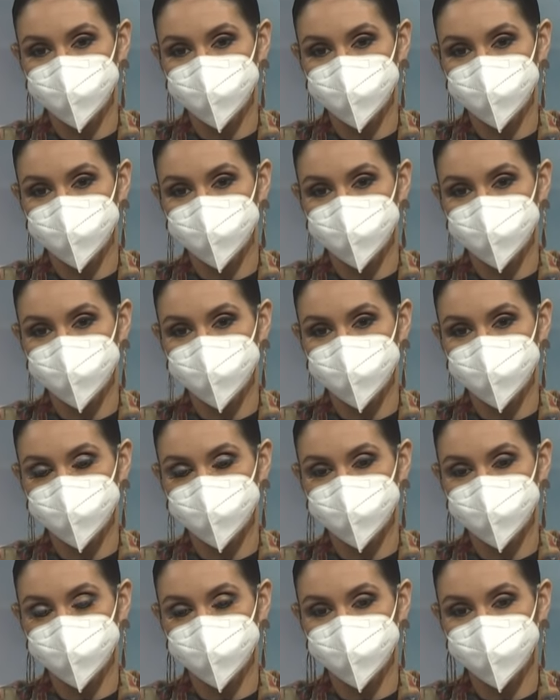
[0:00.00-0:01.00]

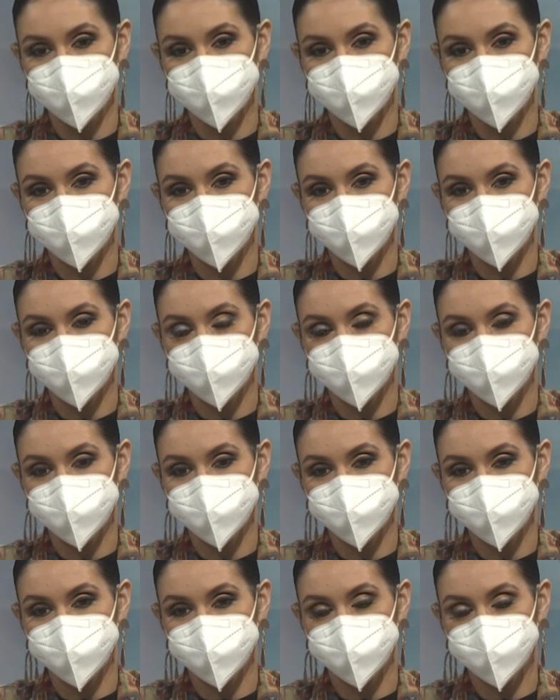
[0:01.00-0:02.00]

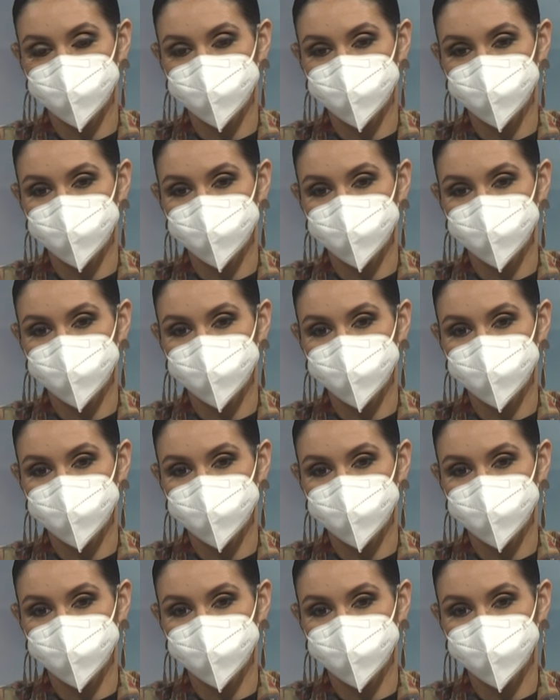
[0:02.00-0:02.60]
(not speaking)